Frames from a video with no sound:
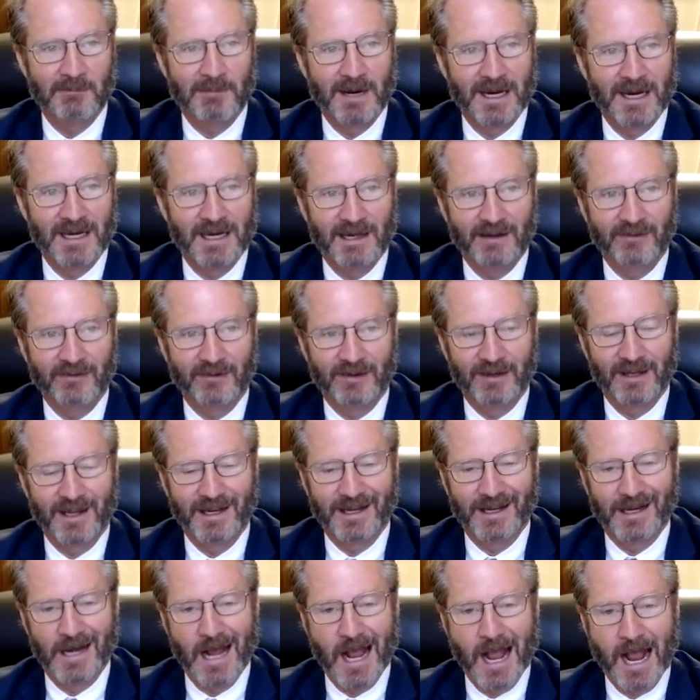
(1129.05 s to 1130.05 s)
minutes, and
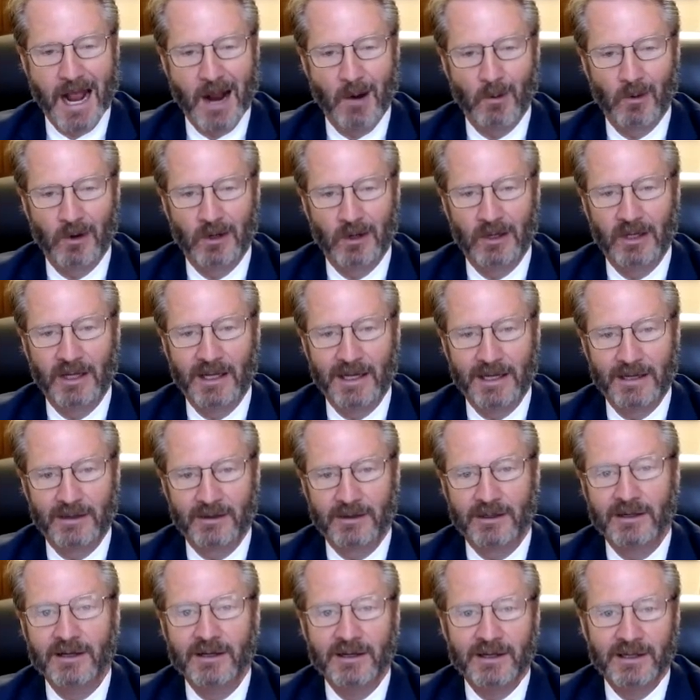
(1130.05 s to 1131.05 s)
like an hour
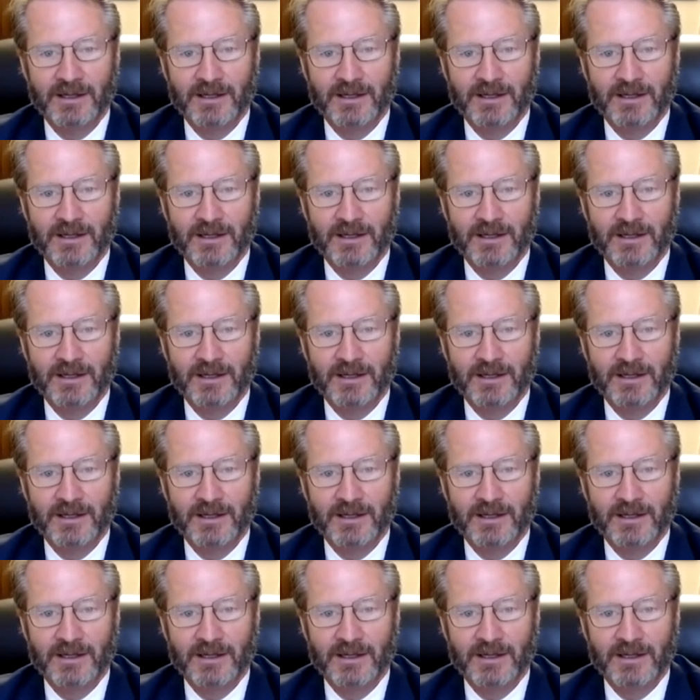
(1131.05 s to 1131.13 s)
later,